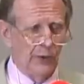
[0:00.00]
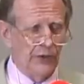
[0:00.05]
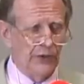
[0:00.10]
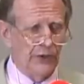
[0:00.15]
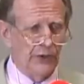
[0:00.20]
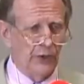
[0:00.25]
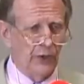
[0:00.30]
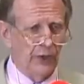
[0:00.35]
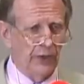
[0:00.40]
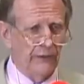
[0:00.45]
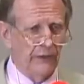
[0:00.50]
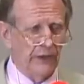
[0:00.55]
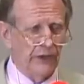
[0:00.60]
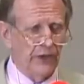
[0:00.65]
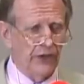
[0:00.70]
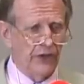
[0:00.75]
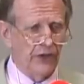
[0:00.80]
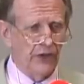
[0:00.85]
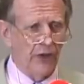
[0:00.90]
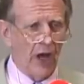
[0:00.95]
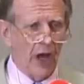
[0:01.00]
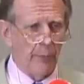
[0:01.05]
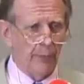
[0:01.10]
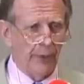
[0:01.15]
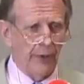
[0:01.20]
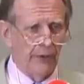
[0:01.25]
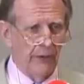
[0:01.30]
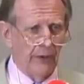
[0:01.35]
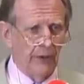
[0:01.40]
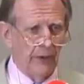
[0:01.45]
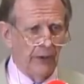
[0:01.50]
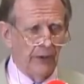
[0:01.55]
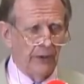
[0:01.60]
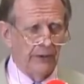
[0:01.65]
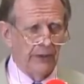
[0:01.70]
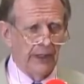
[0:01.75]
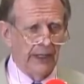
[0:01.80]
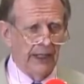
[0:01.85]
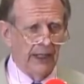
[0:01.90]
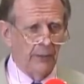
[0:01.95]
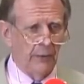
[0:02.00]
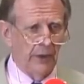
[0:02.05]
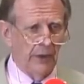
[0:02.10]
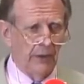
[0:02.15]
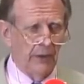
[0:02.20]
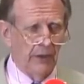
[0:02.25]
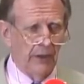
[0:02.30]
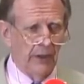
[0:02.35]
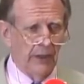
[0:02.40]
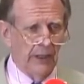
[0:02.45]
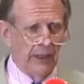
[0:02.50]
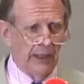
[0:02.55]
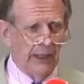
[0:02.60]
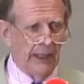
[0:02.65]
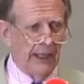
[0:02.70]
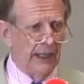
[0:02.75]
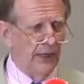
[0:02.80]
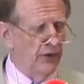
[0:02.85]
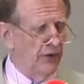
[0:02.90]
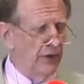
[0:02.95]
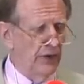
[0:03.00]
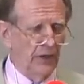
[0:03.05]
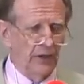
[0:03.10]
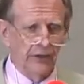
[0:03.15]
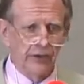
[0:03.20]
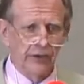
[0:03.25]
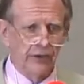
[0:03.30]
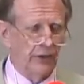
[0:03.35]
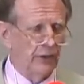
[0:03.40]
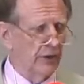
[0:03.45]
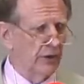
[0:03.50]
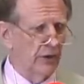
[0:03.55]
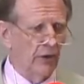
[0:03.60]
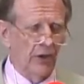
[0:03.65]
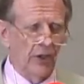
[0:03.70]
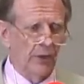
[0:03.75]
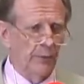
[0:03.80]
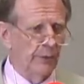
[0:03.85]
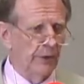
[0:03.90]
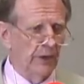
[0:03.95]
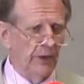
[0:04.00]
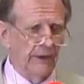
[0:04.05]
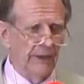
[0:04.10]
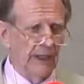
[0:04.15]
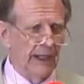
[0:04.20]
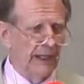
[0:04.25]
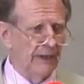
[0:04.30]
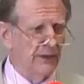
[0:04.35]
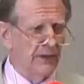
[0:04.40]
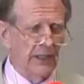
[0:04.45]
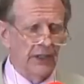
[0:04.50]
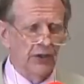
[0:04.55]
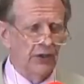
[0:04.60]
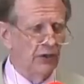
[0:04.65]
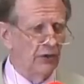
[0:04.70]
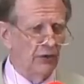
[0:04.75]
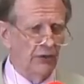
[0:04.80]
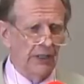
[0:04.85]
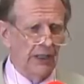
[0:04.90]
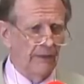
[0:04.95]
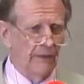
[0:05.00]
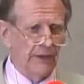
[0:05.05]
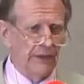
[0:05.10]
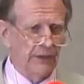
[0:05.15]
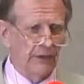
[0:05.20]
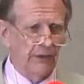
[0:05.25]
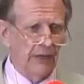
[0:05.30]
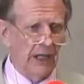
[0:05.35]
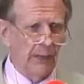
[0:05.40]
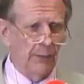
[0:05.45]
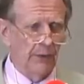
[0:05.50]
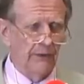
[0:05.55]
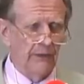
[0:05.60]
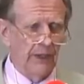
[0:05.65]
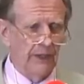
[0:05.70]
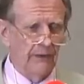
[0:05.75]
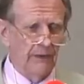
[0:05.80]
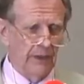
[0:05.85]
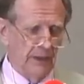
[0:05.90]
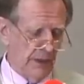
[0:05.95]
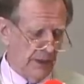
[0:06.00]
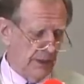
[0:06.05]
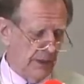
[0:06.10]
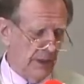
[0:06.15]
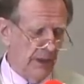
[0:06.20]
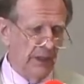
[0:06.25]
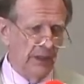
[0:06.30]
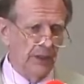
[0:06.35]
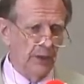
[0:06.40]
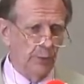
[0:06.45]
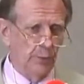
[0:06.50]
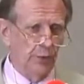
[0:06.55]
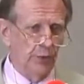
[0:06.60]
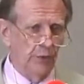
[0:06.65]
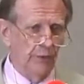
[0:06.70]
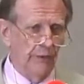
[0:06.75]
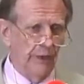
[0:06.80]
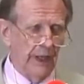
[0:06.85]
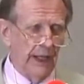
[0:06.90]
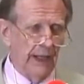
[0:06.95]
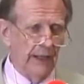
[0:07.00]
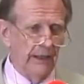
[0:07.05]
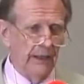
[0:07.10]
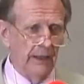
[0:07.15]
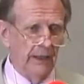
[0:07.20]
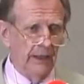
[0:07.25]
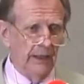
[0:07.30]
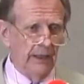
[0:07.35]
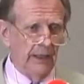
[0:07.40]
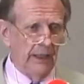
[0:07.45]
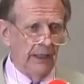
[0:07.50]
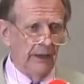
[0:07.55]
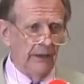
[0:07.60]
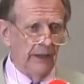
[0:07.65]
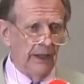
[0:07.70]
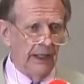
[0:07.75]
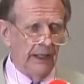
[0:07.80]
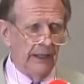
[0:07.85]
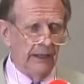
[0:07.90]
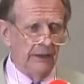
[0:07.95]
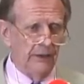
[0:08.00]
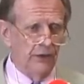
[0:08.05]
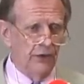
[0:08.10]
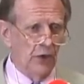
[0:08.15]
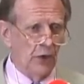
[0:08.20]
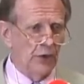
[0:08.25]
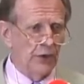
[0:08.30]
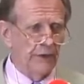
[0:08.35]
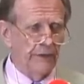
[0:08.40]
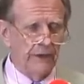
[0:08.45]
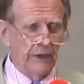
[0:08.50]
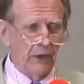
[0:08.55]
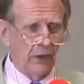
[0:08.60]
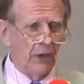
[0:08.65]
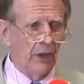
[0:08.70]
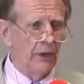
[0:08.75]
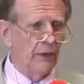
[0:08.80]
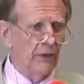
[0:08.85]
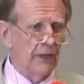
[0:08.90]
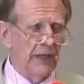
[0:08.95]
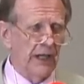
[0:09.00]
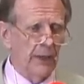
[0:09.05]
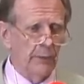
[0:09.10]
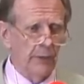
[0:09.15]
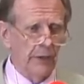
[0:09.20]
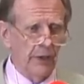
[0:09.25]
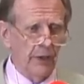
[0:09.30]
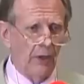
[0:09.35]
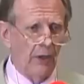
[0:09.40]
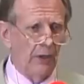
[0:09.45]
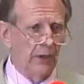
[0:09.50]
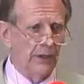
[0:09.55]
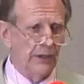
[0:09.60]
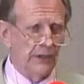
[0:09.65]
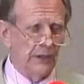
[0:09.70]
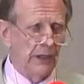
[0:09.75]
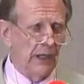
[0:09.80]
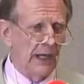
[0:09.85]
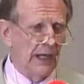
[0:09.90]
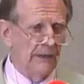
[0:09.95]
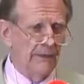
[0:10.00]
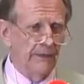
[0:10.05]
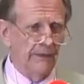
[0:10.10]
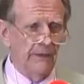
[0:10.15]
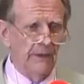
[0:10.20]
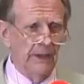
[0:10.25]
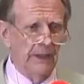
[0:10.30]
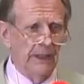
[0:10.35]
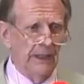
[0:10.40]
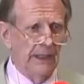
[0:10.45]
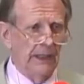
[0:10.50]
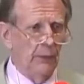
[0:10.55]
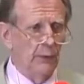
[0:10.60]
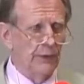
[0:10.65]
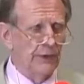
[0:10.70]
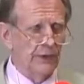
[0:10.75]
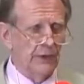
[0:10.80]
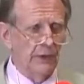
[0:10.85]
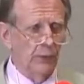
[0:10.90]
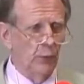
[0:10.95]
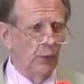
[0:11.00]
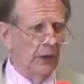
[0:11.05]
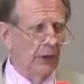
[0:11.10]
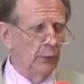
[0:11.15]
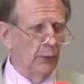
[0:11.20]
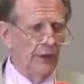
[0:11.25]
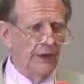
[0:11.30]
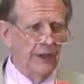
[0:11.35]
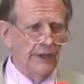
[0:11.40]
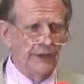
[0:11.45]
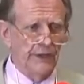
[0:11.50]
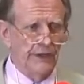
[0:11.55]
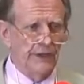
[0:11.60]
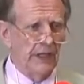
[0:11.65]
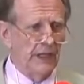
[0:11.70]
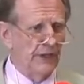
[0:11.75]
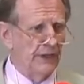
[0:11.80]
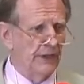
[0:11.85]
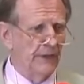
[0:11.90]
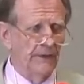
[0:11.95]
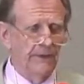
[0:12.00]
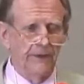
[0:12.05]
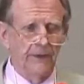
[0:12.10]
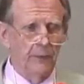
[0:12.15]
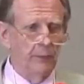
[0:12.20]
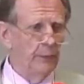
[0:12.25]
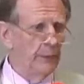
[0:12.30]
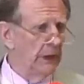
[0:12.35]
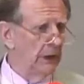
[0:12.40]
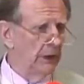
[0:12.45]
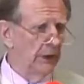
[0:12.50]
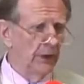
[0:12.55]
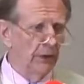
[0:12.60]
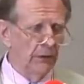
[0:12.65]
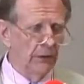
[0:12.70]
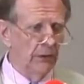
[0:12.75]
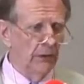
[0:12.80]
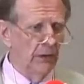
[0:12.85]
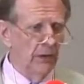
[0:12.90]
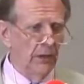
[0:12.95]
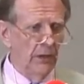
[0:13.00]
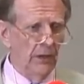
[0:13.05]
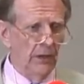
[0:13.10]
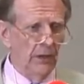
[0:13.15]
was sort of a sop to Emma. And Jill Derr called me on that and said, You don't have a scrap of evidence to prove that. That Joseph had honored Emma all his life. It was, went with his sense of familial